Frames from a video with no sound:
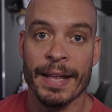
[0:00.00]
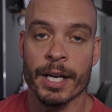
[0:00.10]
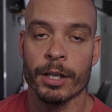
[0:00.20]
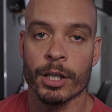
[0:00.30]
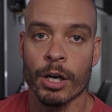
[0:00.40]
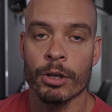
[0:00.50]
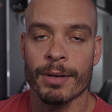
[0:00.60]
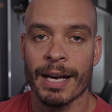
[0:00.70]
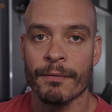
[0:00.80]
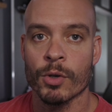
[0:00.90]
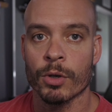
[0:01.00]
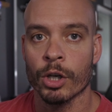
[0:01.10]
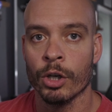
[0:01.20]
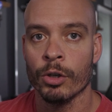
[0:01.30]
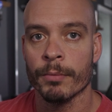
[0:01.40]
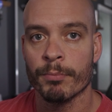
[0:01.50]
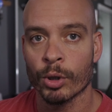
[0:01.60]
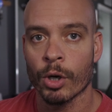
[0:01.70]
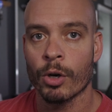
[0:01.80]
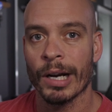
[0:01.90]
and there you go. You have your own
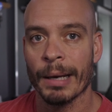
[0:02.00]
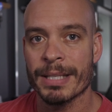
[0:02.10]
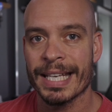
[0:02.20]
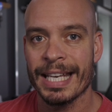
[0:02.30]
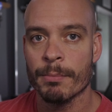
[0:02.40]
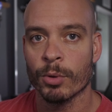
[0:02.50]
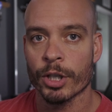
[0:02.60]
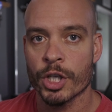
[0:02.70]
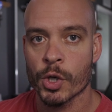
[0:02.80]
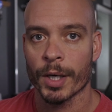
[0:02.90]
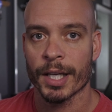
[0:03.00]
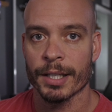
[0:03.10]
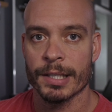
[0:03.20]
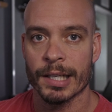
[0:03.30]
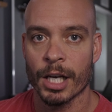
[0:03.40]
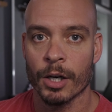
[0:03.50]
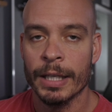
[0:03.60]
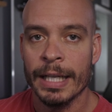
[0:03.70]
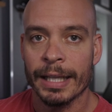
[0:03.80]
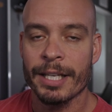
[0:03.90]
programmed keyboard shortcut to go.
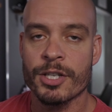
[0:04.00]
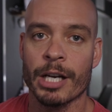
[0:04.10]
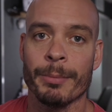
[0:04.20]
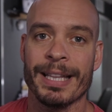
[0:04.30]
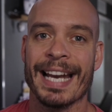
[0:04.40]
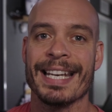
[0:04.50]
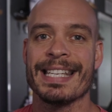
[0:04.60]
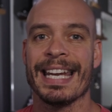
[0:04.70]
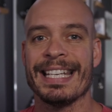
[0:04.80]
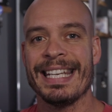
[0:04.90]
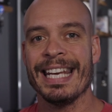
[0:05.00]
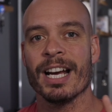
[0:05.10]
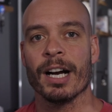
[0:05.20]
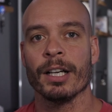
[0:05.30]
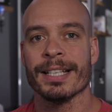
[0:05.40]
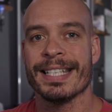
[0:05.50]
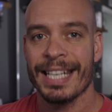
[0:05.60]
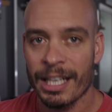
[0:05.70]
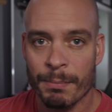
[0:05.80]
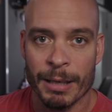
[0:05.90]
Ladies and gentlemen, that is a Teegarden
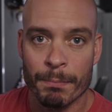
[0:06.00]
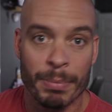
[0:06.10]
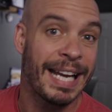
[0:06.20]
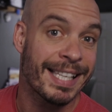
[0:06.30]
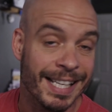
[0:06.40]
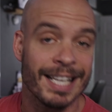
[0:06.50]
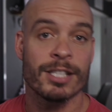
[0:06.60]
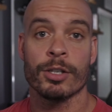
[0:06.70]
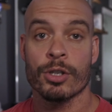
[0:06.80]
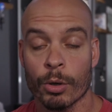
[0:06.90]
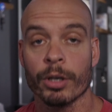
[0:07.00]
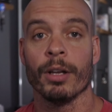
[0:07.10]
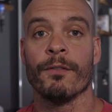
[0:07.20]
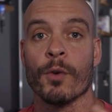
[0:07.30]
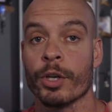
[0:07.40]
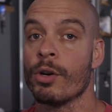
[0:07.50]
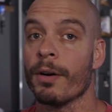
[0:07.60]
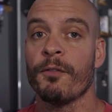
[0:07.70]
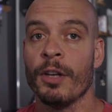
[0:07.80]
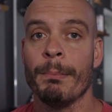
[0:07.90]
tidbit, bite-sized tutorial for
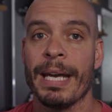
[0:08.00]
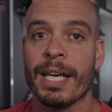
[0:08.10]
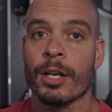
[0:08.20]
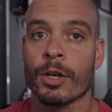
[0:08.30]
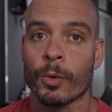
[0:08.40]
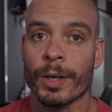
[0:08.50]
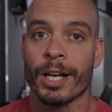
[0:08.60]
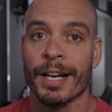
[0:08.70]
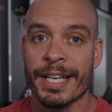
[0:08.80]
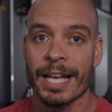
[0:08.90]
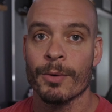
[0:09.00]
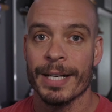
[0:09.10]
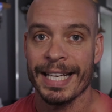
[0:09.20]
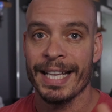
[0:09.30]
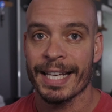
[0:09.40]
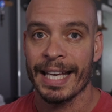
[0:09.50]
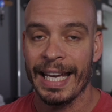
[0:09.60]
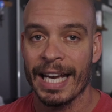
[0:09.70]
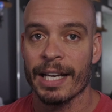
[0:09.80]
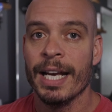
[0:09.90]
your filmmaking career. Another one in the
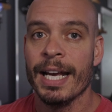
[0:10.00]
can,